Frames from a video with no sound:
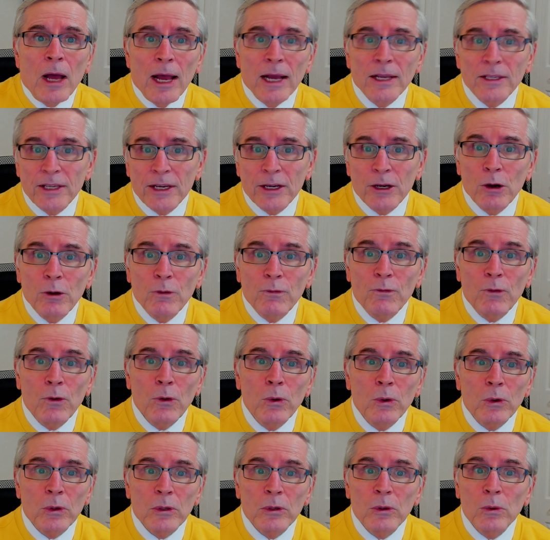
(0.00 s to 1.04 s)
as I go
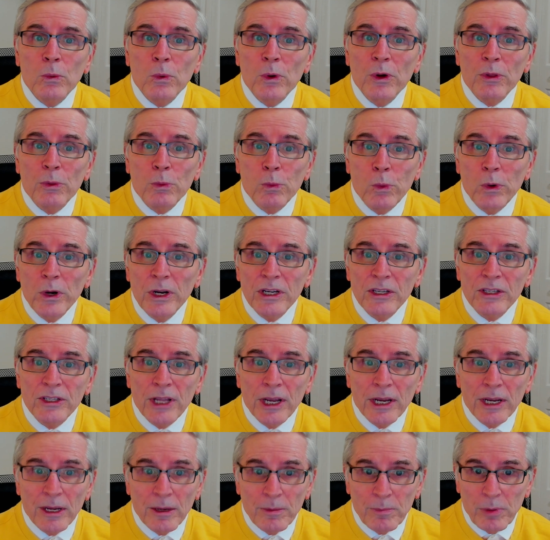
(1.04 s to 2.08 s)
forward with what is
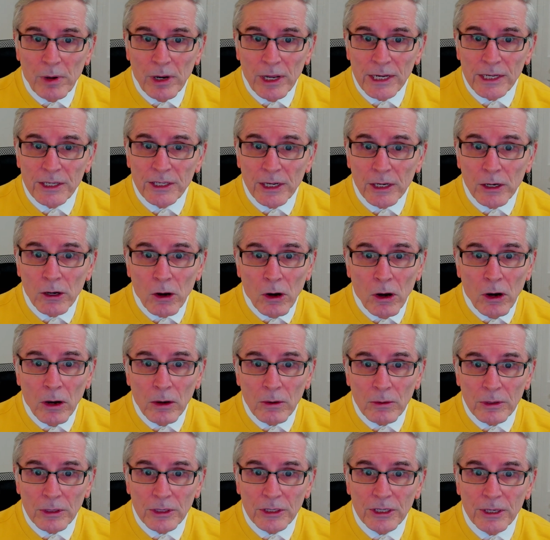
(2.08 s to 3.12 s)
taking place in
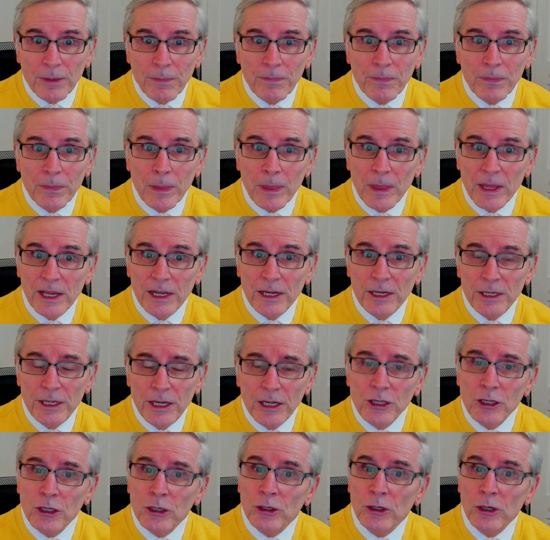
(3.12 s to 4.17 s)
Congress. In
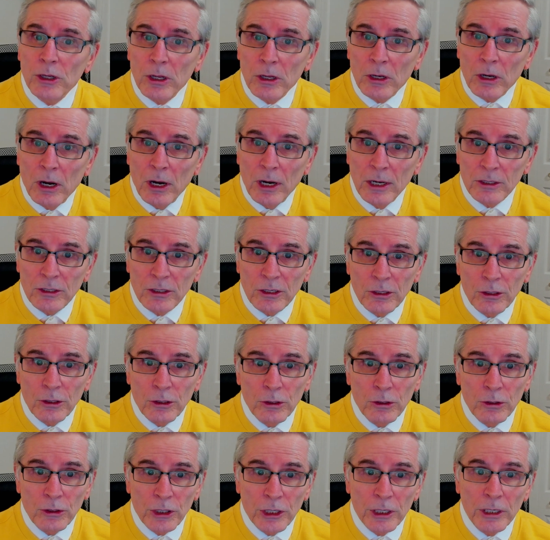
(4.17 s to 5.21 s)
addition to the
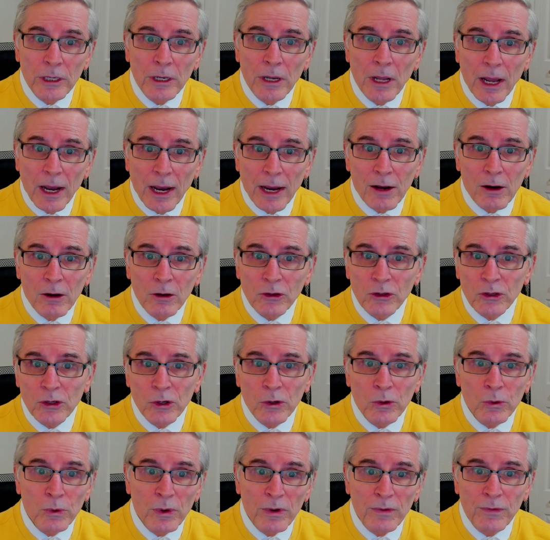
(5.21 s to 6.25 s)
Constitution, I
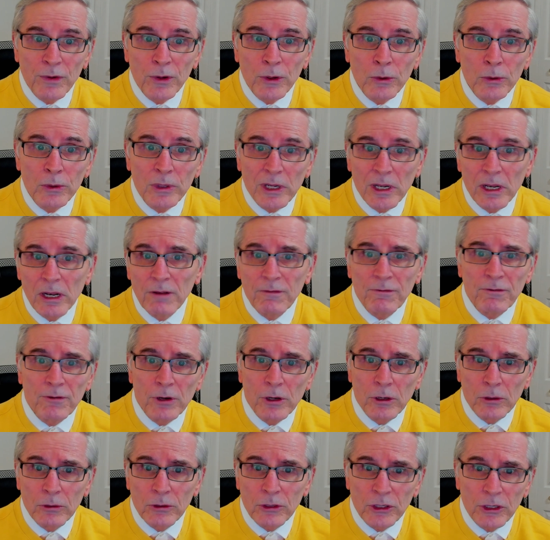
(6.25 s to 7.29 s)
also reviewed Cliff
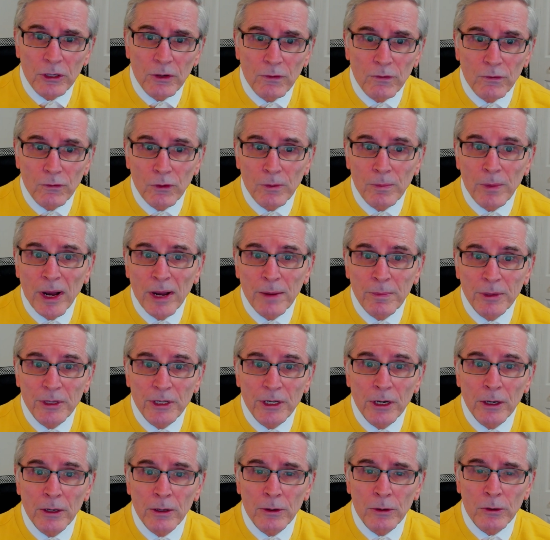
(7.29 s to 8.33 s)
Notes for my
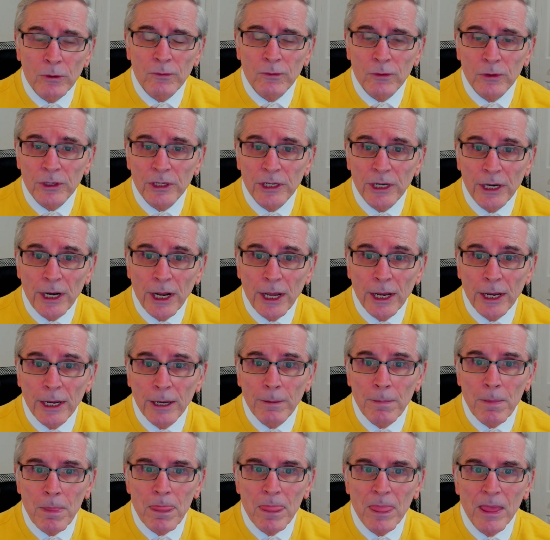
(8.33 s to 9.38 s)
material for
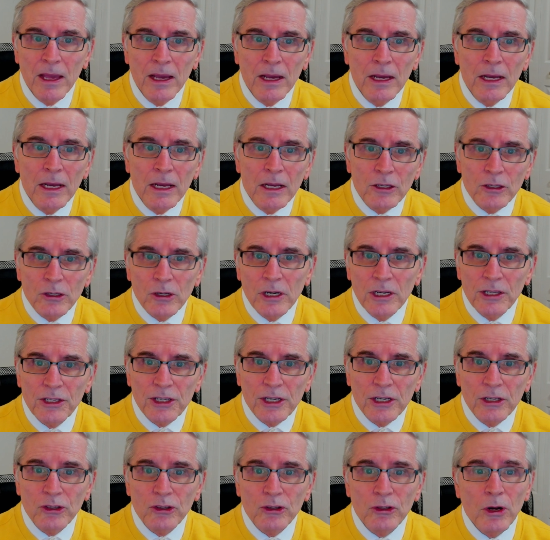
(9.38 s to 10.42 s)
today. So let's
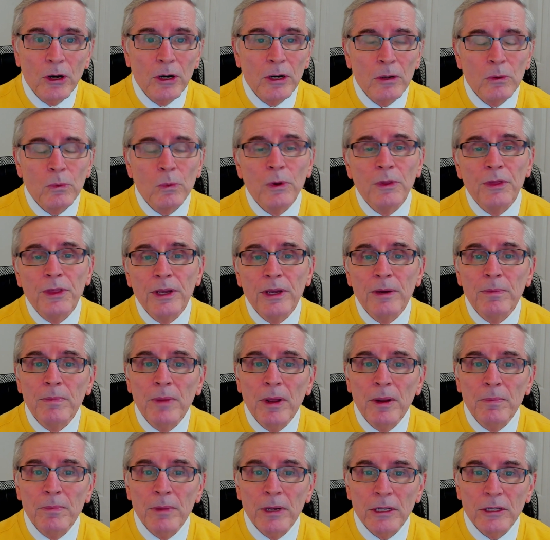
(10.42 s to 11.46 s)
get started with the
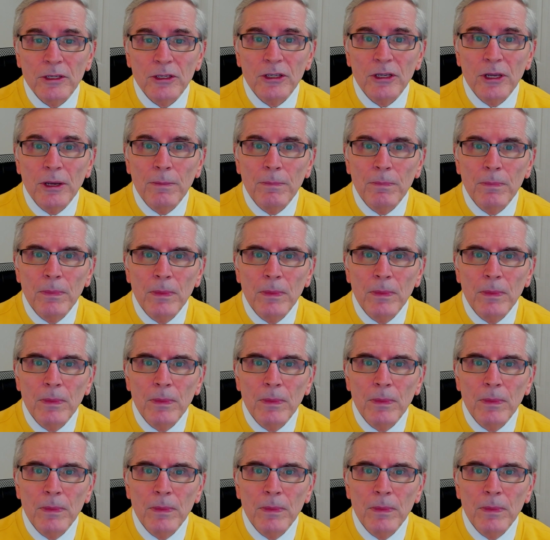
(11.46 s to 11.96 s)
amendments.